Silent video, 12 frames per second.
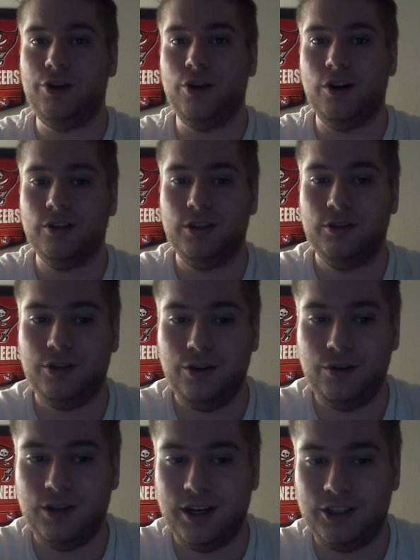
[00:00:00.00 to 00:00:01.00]
yards and
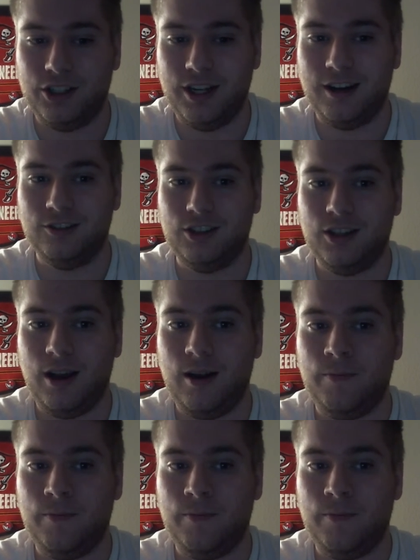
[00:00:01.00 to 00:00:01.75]
2 touchdowns.